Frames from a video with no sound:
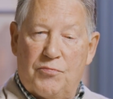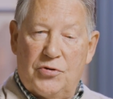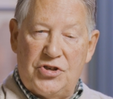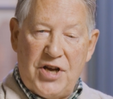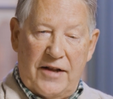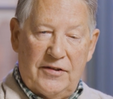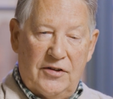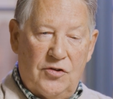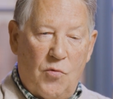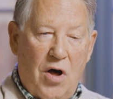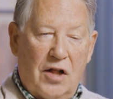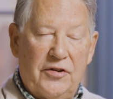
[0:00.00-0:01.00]
projected
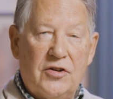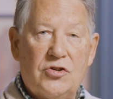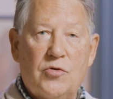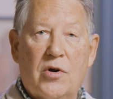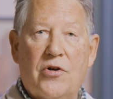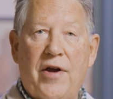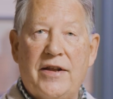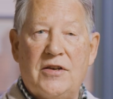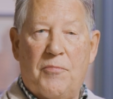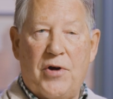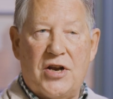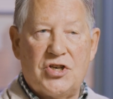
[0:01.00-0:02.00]
the world into a Great
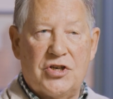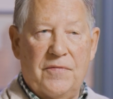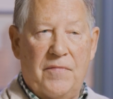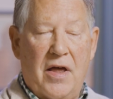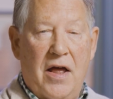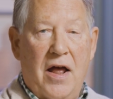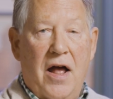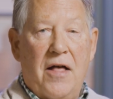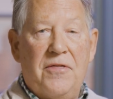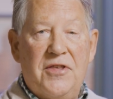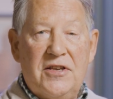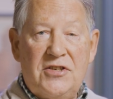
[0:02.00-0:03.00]
Depression.
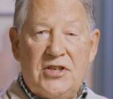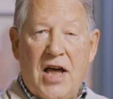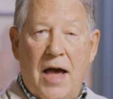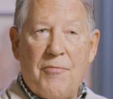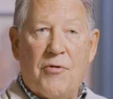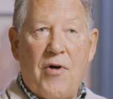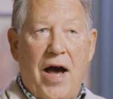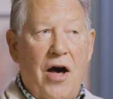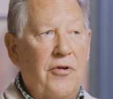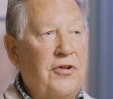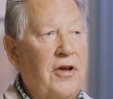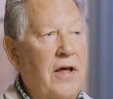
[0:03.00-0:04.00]
This time
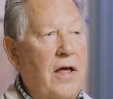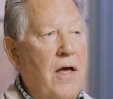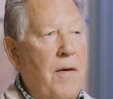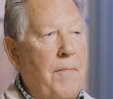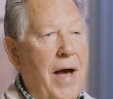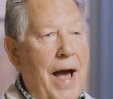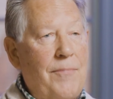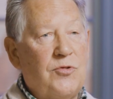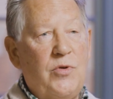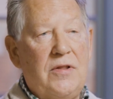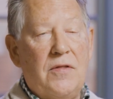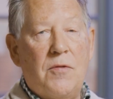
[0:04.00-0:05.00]
around,
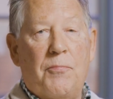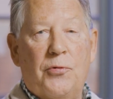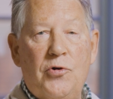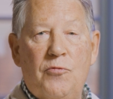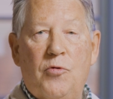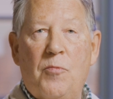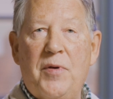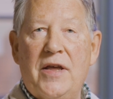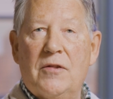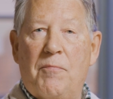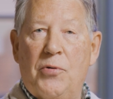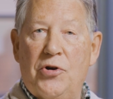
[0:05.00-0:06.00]
perhaps the proof will be
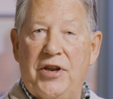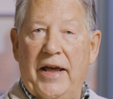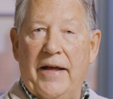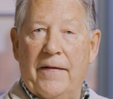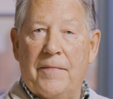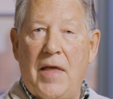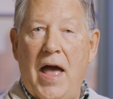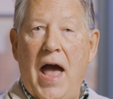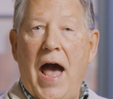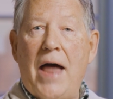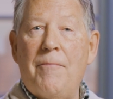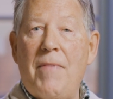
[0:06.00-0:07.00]
in the pudding,
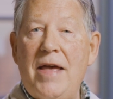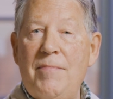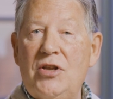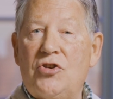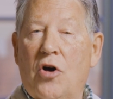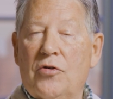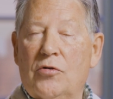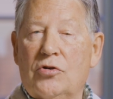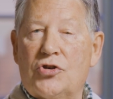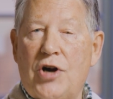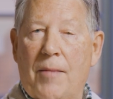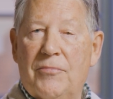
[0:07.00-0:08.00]
and maybe
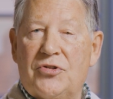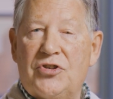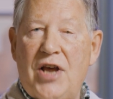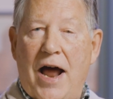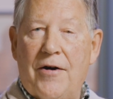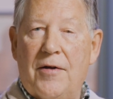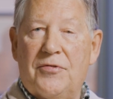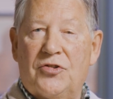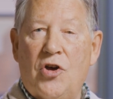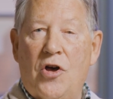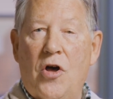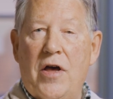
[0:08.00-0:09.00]
Donald Trump's
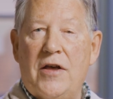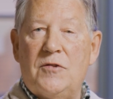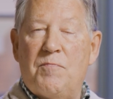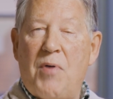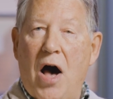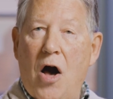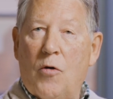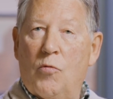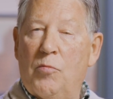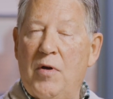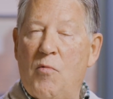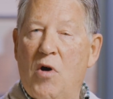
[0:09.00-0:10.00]
tariffs, his bark will be